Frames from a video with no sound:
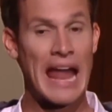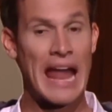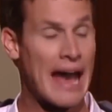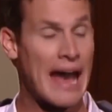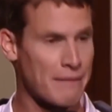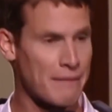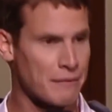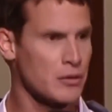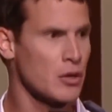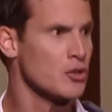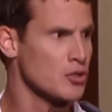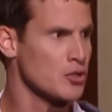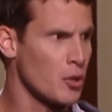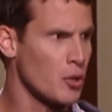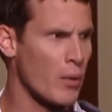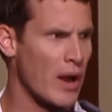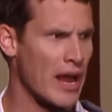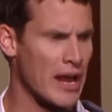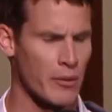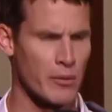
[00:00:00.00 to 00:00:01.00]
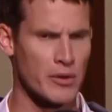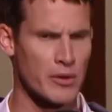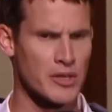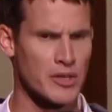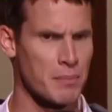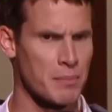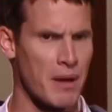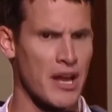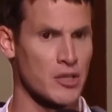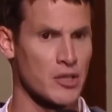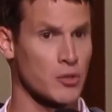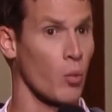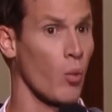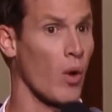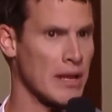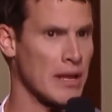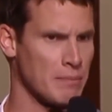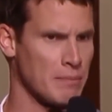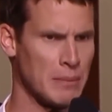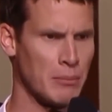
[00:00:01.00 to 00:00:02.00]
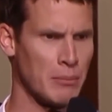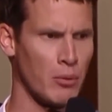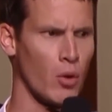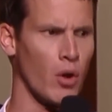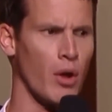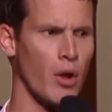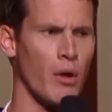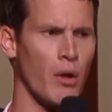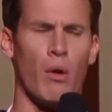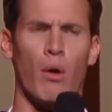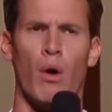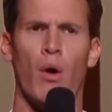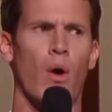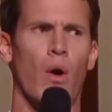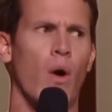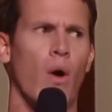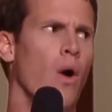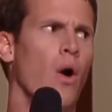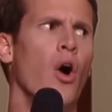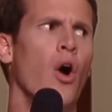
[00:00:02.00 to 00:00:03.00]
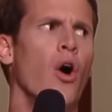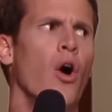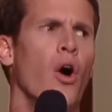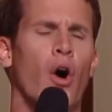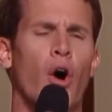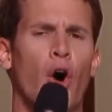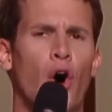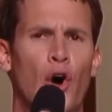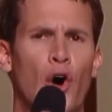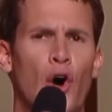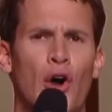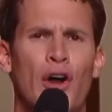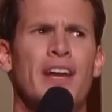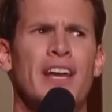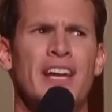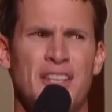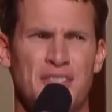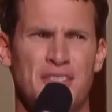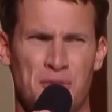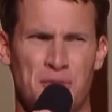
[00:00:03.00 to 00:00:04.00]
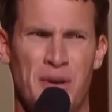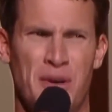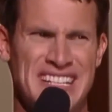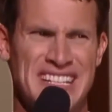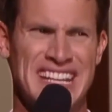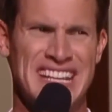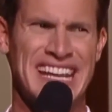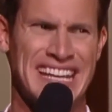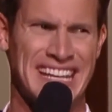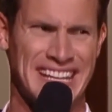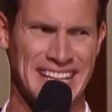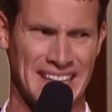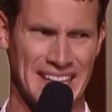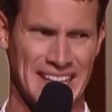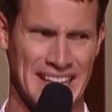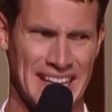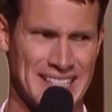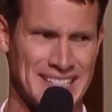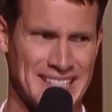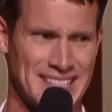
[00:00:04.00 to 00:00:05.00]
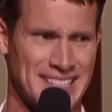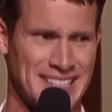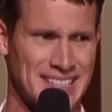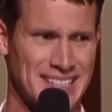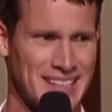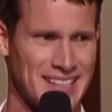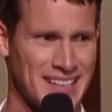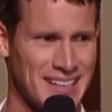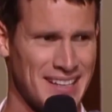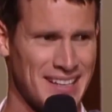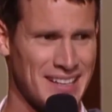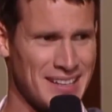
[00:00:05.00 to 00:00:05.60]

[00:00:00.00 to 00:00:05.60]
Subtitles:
Laughter's the right response. White people going, oh, is ridiculous.